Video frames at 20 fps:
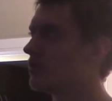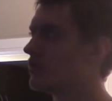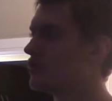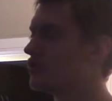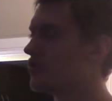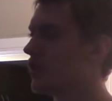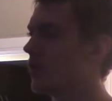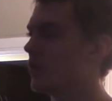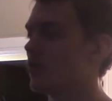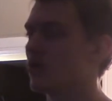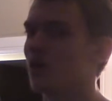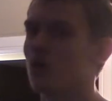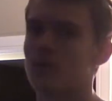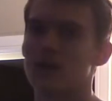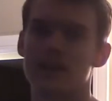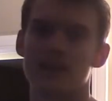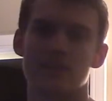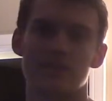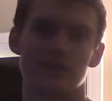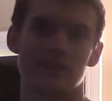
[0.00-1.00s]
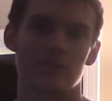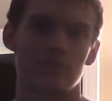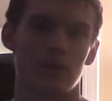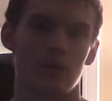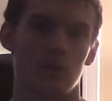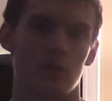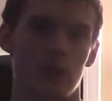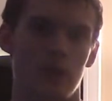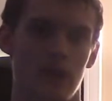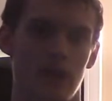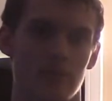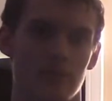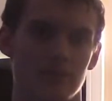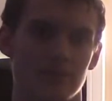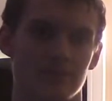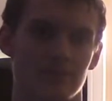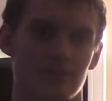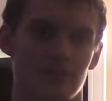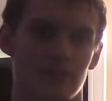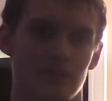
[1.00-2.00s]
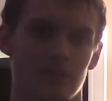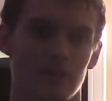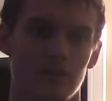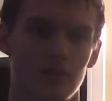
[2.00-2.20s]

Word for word: don't know anything about what happened in it.